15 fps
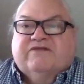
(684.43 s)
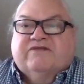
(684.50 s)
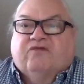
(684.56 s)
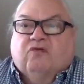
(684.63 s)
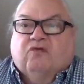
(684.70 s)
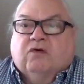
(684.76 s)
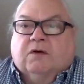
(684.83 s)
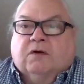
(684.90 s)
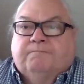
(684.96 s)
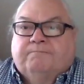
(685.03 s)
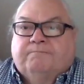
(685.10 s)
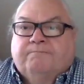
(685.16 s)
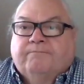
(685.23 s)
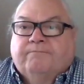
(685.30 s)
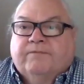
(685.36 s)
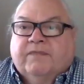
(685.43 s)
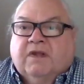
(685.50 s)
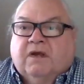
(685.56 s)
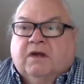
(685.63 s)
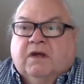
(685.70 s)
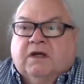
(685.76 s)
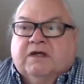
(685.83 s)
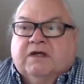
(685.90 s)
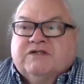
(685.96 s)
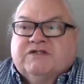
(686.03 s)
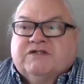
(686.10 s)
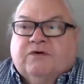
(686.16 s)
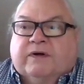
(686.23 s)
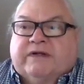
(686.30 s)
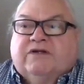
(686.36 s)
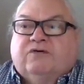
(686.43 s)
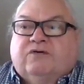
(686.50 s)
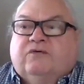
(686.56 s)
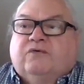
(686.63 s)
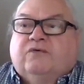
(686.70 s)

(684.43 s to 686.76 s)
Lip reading: form. So I do,